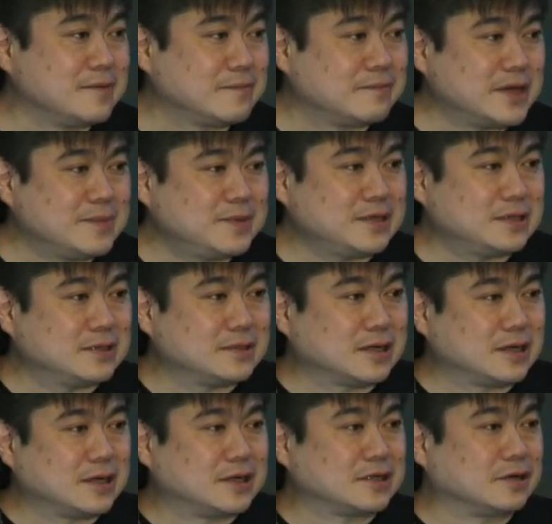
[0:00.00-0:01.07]
maybe
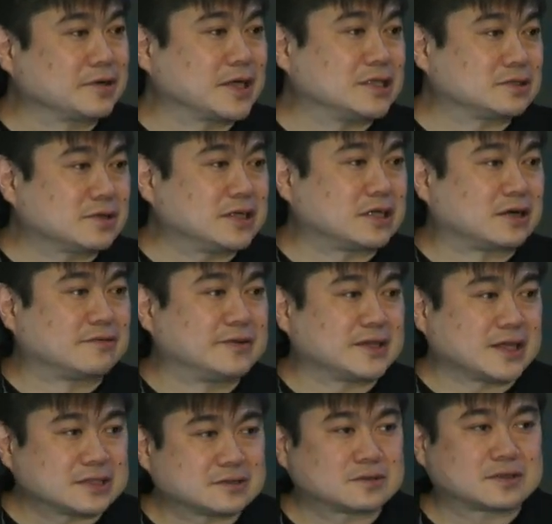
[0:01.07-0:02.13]
an okay trade-off. And
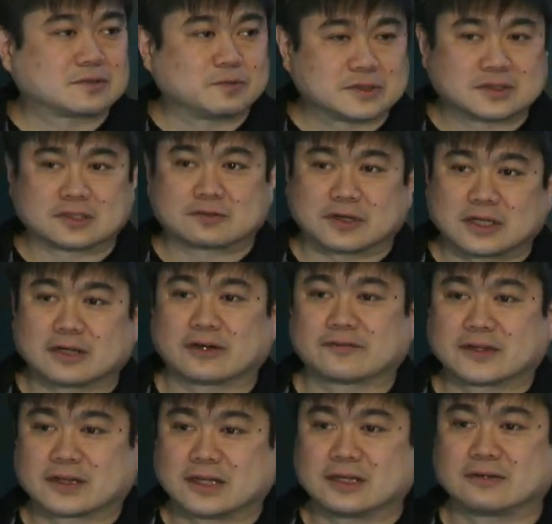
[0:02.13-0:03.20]
that was the trade-off
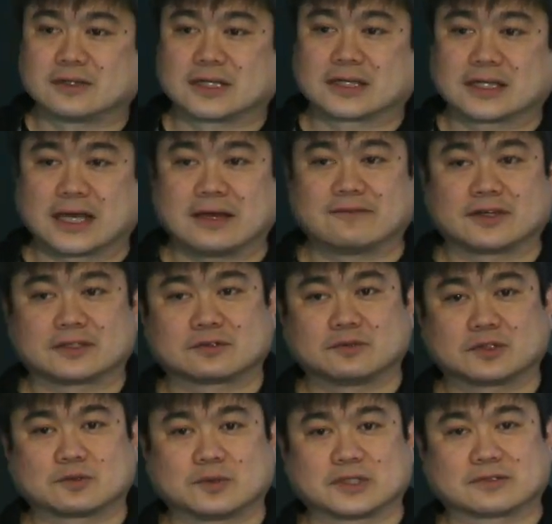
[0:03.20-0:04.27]
that the internet gave us,
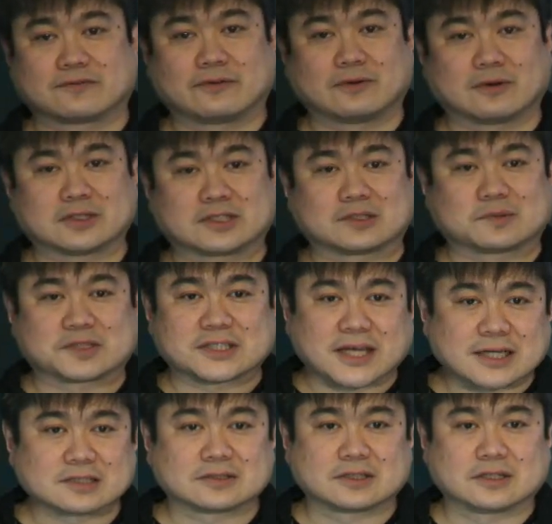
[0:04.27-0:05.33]
which was for a
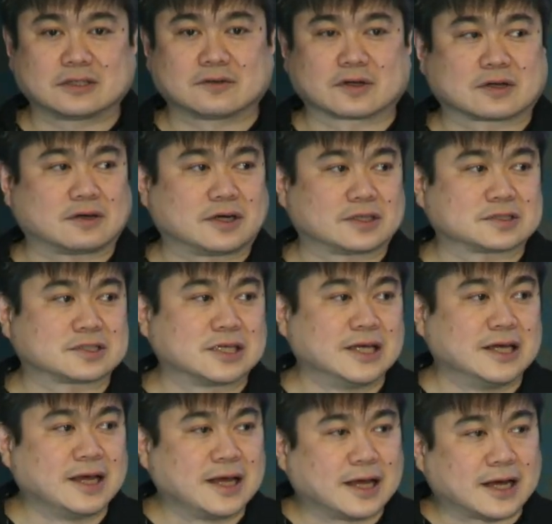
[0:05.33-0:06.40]
substantially lower cost,
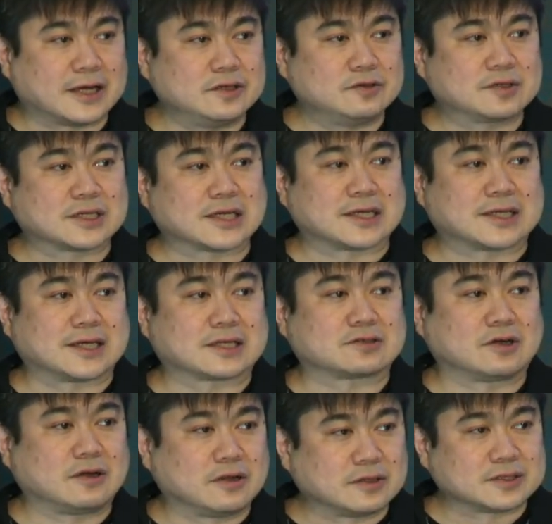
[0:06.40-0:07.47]
uh, you could
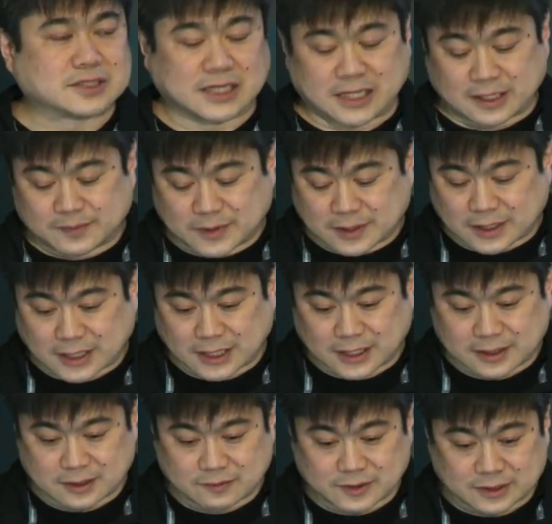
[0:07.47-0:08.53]
connect all the time uh,
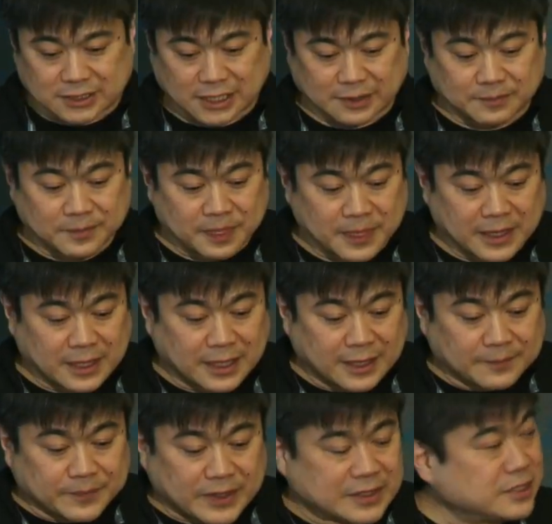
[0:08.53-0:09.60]
in real time.
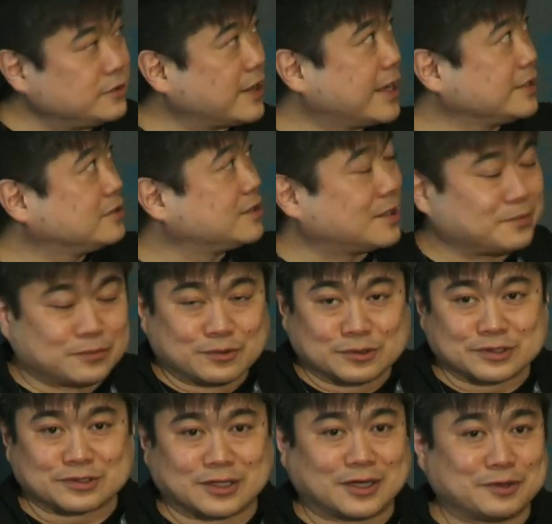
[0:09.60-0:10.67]
And then you add to that
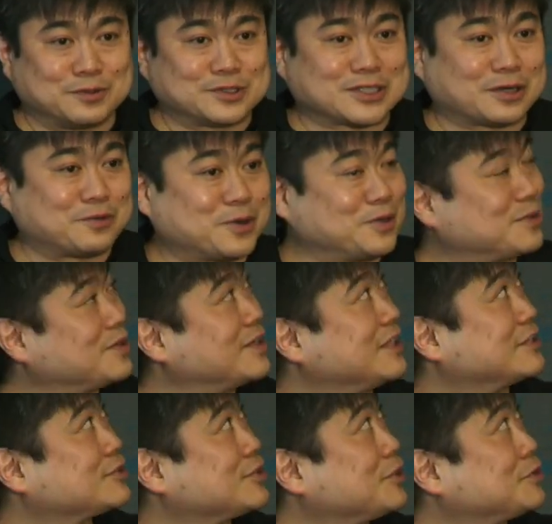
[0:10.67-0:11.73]
Moore's law, which I won't
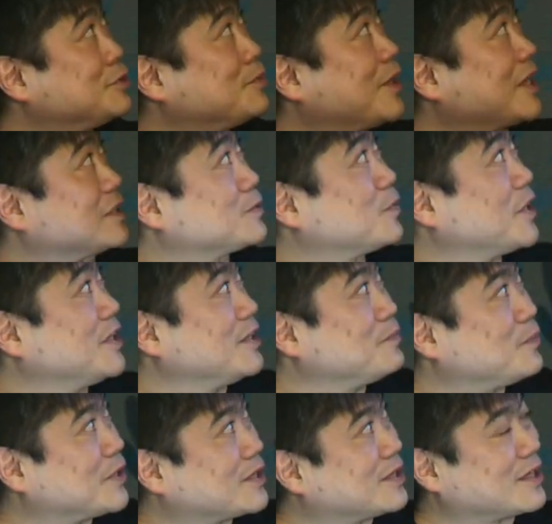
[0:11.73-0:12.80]
insult you by explaining,
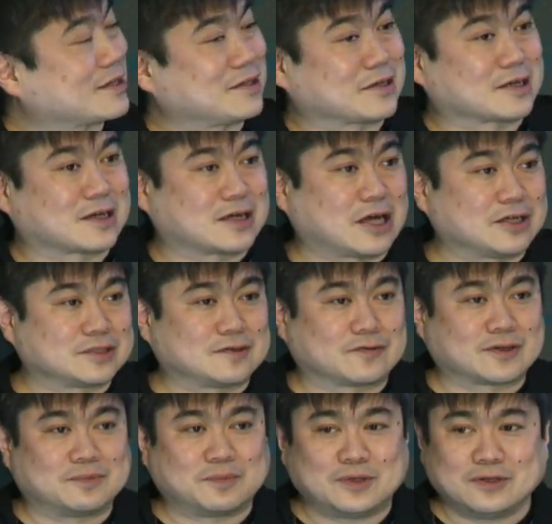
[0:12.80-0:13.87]
but that the cost of
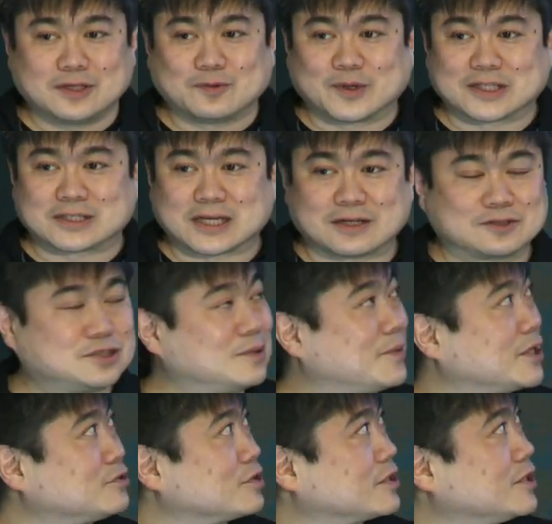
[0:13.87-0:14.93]
computing went down
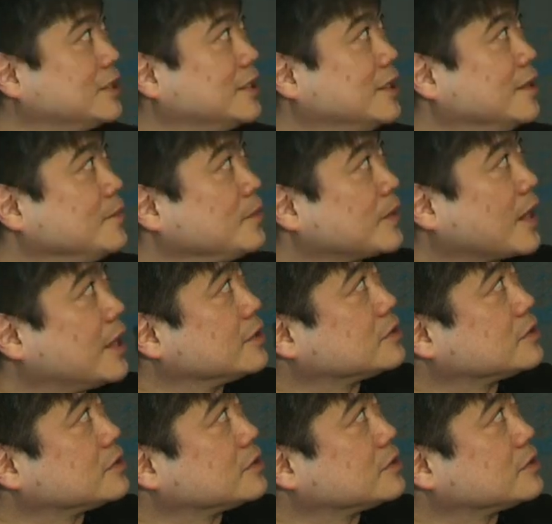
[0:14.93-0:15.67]
geometrically. And